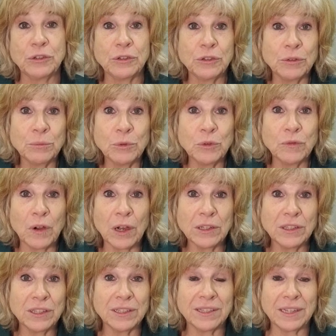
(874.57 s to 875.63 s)
to move on
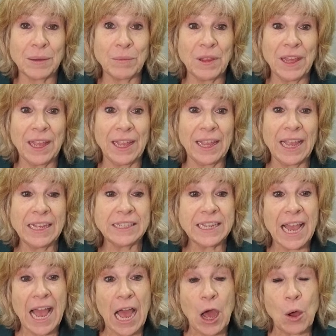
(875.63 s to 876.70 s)
to something and to
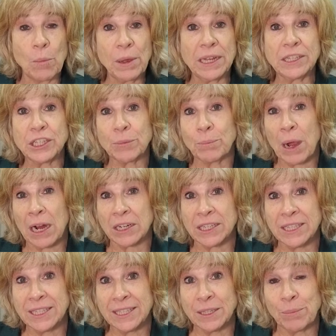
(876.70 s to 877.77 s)
help and to
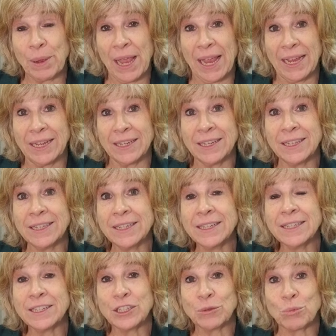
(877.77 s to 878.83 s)
participate
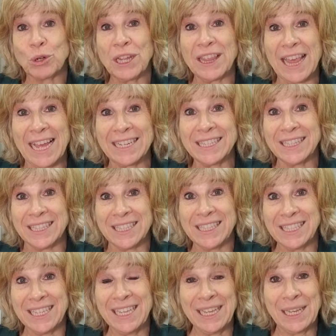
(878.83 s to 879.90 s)
to bring the
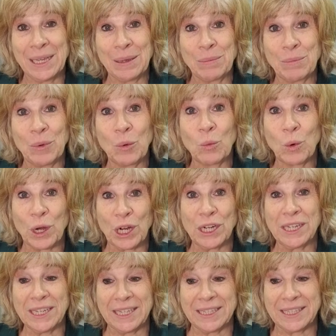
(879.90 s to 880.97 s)
team where
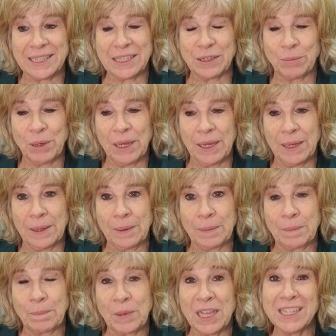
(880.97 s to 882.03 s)
it needs to be.
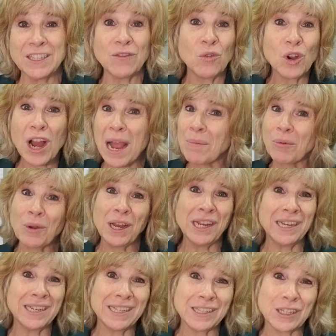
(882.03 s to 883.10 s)
Because if we're
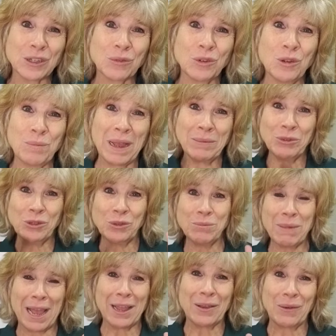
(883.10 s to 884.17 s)
operating as a group, I'm doing
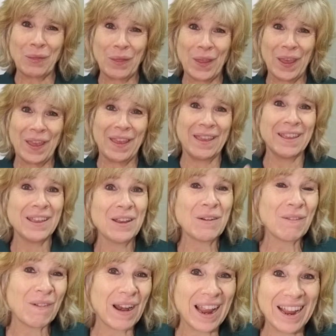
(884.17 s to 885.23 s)
my own thing,
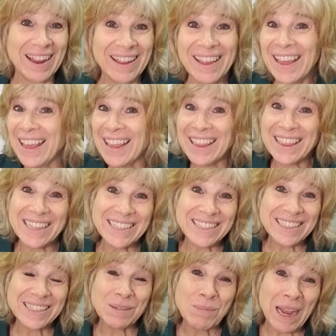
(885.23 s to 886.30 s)
right? This
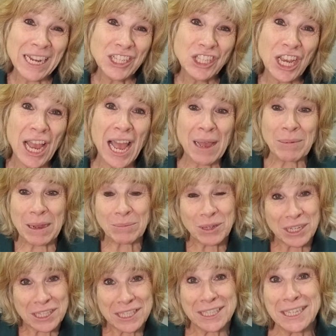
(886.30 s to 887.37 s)
is my job. I'm
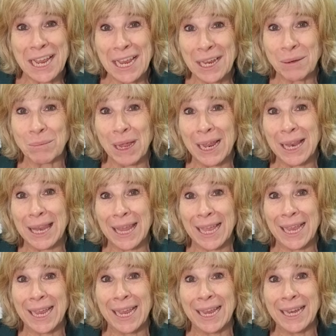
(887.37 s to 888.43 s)
going to stay in my
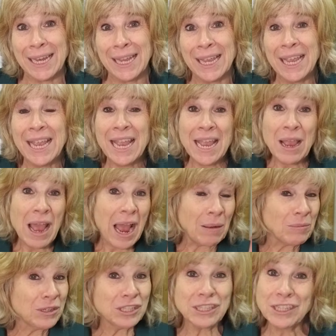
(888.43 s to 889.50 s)
lane.
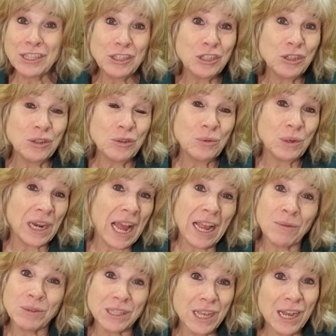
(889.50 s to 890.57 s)
I'm just going to do what I
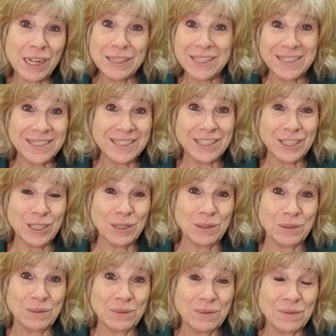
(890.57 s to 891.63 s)
was called in to do,